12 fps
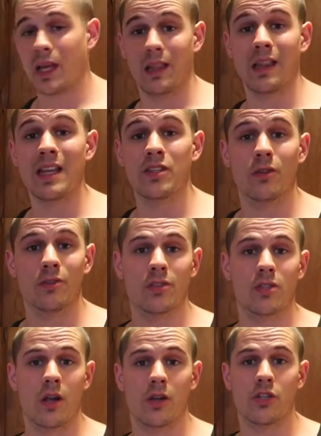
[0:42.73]
like
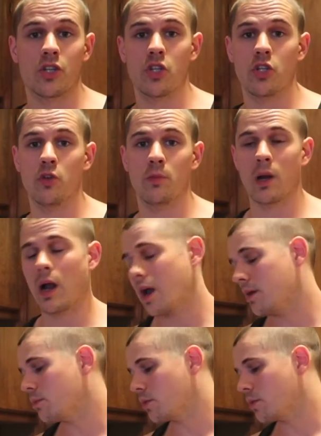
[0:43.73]
lentils, are super high in